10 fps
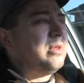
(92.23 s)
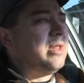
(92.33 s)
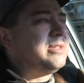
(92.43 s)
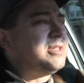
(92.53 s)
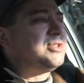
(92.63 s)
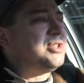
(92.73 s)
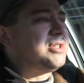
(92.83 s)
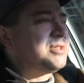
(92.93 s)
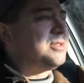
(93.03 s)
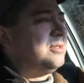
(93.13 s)
Is it
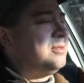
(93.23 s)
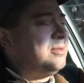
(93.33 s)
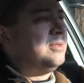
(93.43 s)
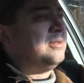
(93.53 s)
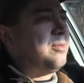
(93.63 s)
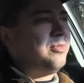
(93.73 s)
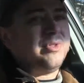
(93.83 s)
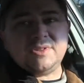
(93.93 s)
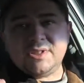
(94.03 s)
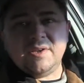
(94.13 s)
just
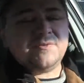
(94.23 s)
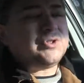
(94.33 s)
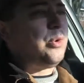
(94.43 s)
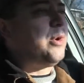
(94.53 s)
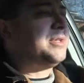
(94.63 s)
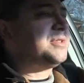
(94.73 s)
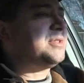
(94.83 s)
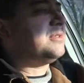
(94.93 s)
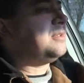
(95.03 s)
the safe choice?